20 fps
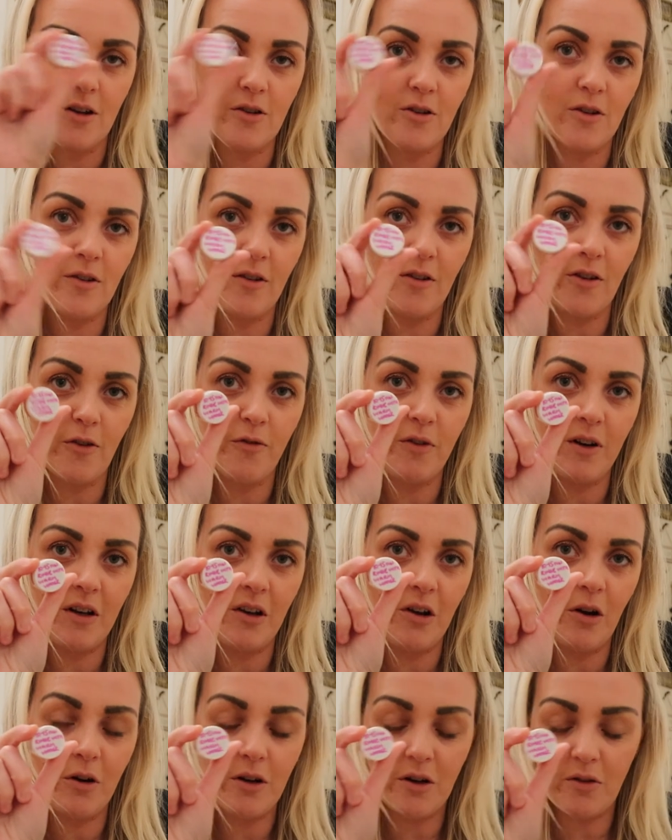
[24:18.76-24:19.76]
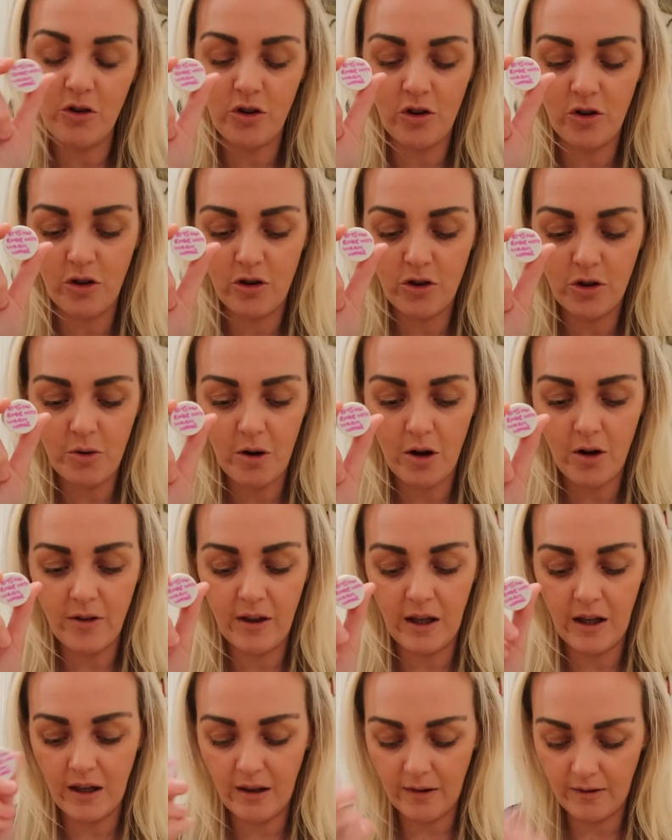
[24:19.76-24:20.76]
done this little video and I've showed you all
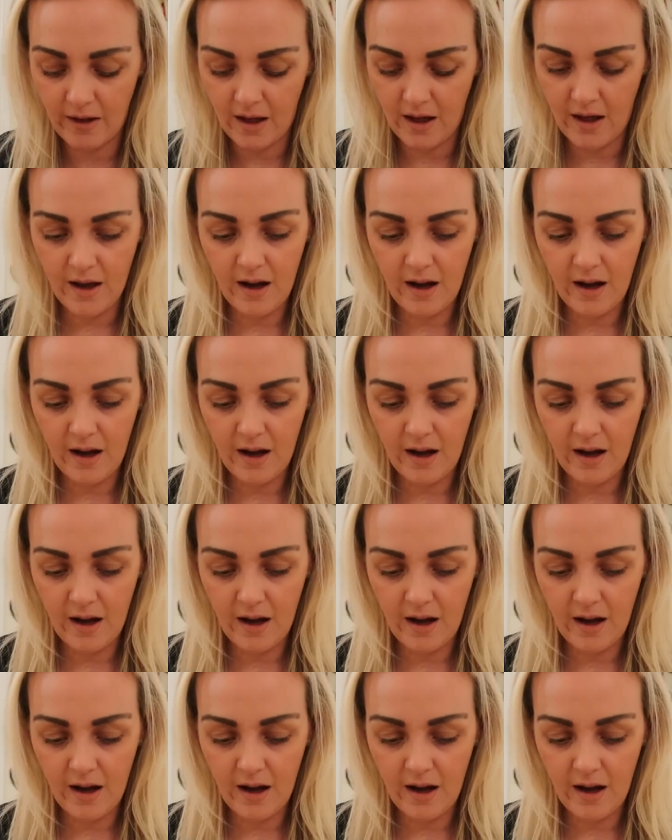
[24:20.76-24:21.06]
these.